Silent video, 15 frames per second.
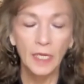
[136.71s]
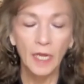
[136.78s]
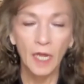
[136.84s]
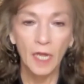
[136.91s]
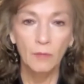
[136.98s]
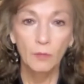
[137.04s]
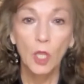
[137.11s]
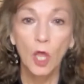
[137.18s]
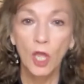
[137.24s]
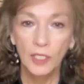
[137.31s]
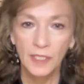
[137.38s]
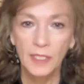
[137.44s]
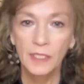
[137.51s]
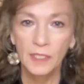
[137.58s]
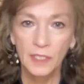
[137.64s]

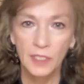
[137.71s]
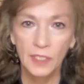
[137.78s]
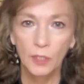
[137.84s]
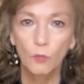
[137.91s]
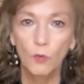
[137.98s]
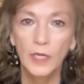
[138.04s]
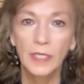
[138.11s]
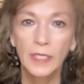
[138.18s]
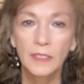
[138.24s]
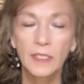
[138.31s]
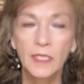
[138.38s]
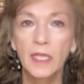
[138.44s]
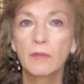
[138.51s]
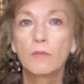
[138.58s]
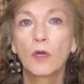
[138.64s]
losses, when it's
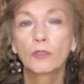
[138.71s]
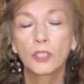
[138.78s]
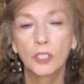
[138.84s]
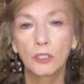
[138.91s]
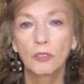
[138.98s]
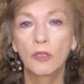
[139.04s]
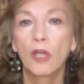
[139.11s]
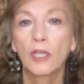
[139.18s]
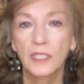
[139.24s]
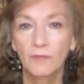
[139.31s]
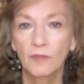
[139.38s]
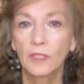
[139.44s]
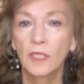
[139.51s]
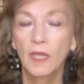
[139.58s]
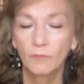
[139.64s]
the emotional loss of
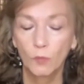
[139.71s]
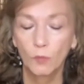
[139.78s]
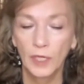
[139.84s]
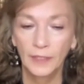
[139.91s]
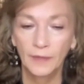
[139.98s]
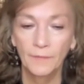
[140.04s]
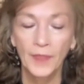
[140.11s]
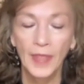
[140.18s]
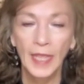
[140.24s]
a loved one.